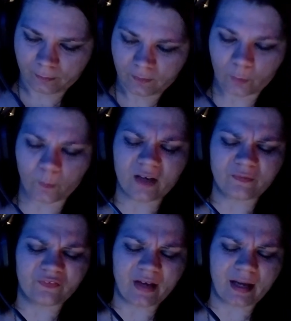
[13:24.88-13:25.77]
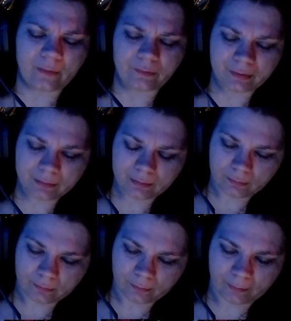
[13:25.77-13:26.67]
"What have you found?"
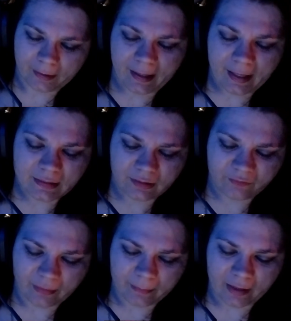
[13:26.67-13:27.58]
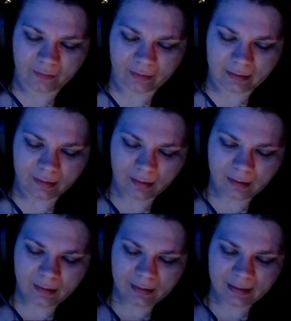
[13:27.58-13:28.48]
Reed asked from the other end.
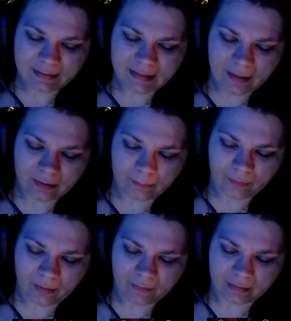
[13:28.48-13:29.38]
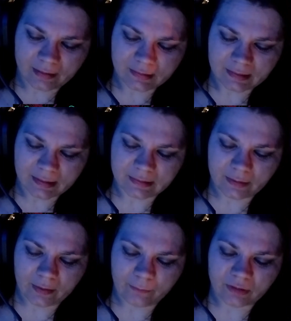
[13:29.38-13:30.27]
He sounded breathless, as though
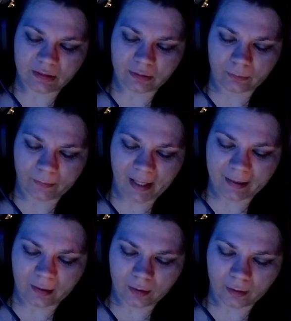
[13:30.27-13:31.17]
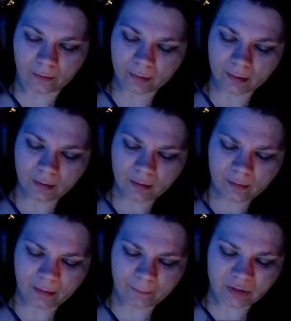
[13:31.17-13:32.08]
he was still riding hard.
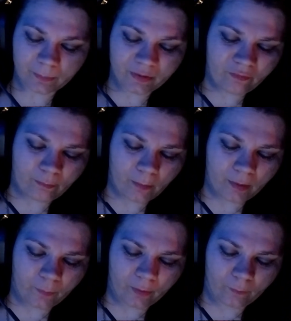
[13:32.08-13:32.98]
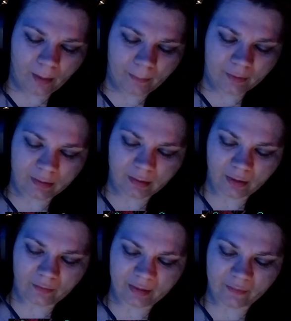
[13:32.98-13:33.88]
There was a brief moment when Robert could
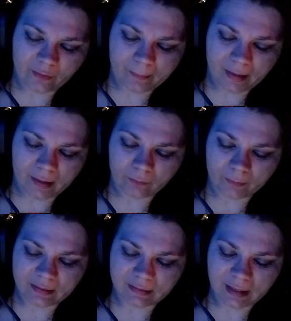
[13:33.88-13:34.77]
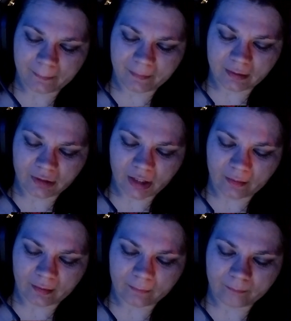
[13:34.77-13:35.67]
hear the other men in Reed's company
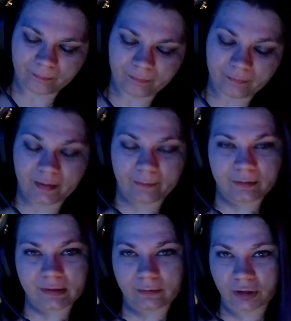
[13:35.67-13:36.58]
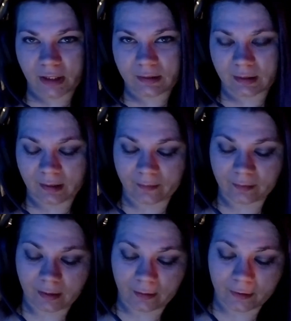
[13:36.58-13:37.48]
shouting. They were still chasing down the
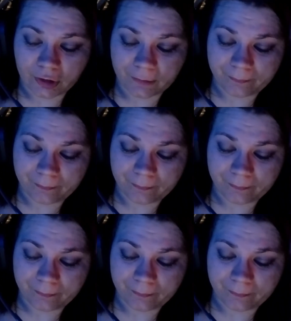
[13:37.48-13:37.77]
carriage.